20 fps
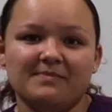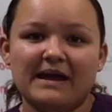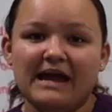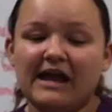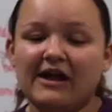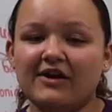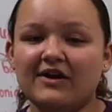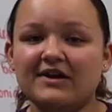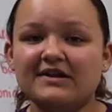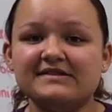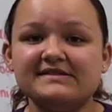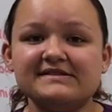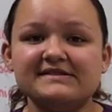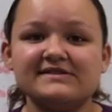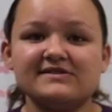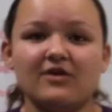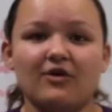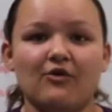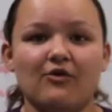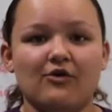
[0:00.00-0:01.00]

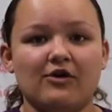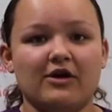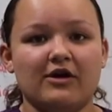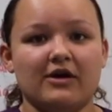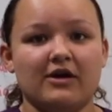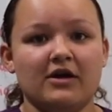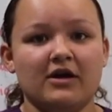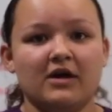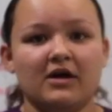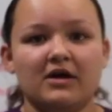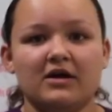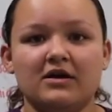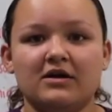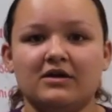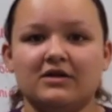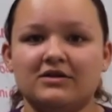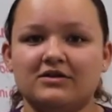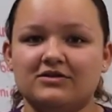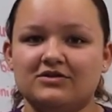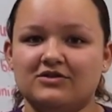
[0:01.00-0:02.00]
parents or
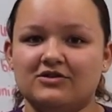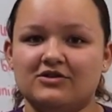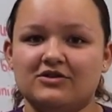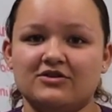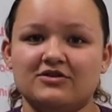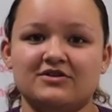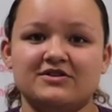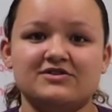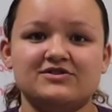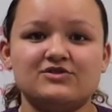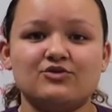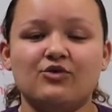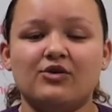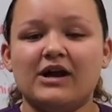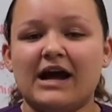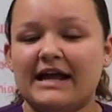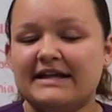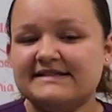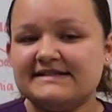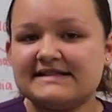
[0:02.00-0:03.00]
your school
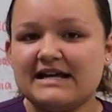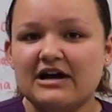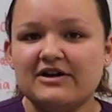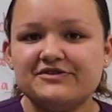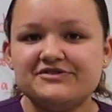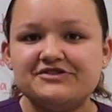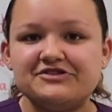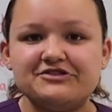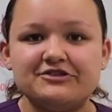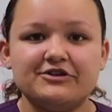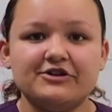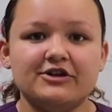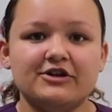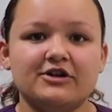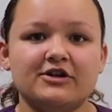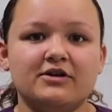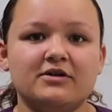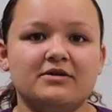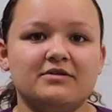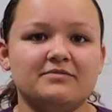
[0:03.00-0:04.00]
guidance
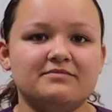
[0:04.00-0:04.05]
counselor,